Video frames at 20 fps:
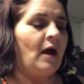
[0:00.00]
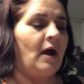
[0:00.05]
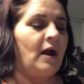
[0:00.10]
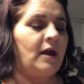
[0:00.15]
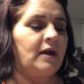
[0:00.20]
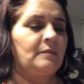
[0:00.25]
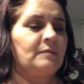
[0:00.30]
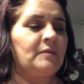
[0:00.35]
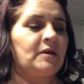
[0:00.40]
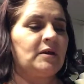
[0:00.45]

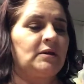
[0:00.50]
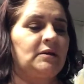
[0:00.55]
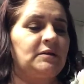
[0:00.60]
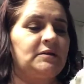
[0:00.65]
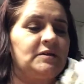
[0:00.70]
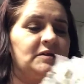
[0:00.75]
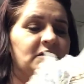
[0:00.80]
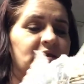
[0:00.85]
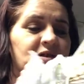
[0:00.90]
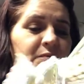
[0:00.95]
I am going to
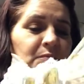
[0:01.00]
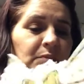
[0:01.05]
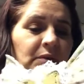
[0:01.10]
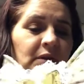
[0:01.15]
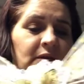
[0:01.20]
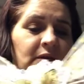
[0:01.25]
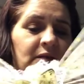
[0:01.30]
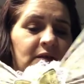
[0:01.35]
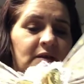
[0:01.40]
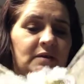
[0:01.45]

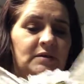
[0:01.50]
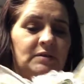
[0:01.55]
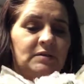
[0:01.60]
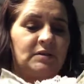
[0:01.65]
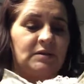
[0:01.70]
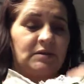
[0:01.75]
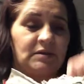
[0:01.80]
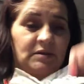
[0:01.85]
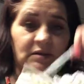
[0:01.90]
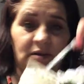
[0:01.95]
display
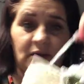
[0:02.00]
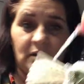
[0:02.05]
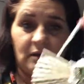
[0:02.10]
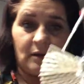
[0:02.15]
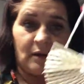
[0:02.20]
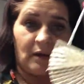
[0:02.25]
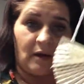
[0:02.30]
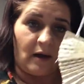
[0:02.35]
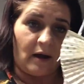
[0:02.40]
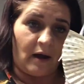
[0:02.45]
this
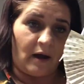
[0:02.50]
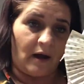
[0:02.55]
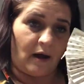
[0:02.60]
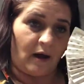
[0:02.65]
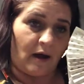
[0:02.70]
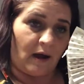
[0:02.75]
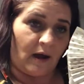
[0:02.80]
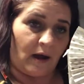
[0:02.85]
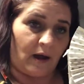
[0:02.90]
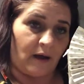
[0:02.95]

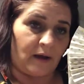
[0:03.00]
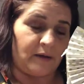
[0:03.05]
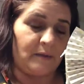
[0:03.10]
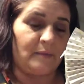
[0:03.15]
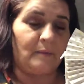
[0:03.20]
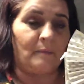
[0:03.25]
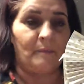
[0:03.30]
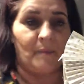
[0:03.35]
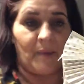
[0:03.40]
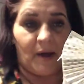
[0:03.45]

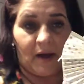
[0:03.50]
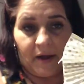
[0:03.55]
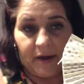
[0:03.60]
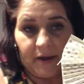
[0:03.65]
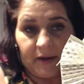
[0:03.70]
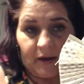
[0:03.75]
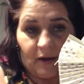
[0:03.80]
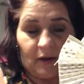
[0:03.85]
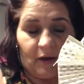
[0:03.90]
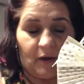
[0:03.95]
on
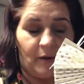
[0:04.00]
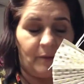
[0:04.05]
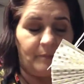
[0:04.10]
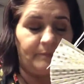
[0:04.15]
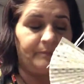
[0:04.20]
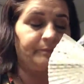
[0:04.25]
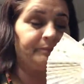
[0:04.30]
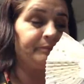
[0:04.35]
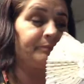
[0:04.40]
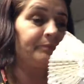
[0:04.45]
my
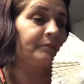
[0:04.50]
um,